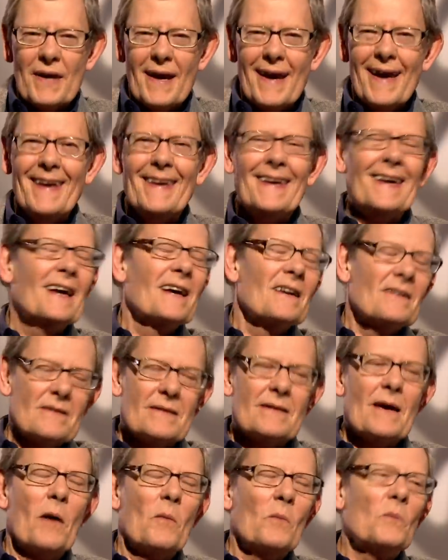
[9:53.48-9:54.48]
had
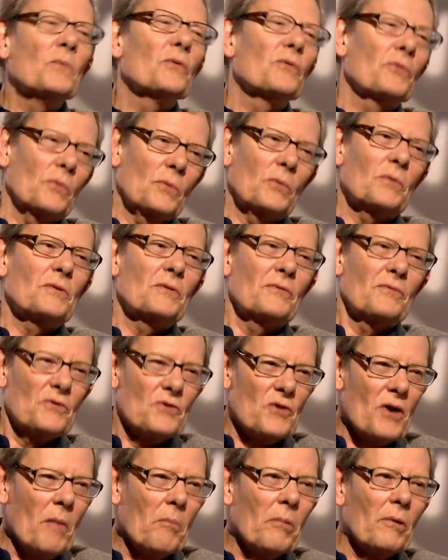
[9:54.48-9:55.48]
some sort of
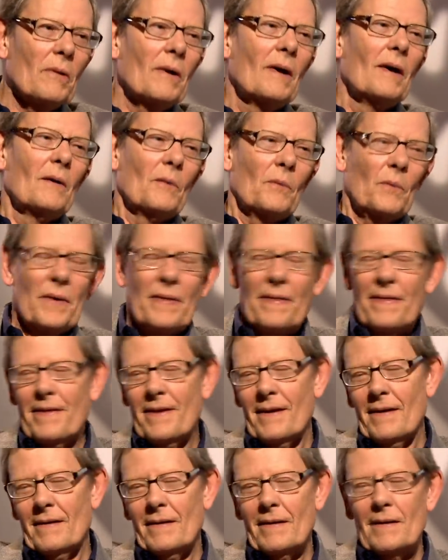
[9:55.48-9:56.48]
trouble mm. with
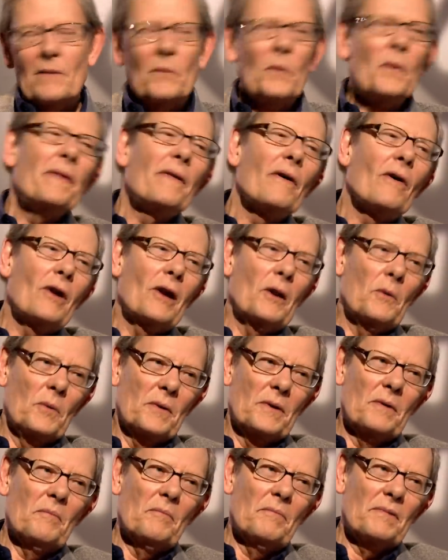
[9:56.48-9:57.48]
that with Hollywood
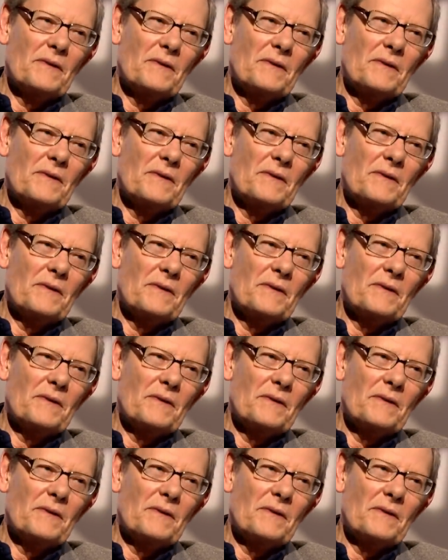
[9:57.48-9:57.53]
in yeah.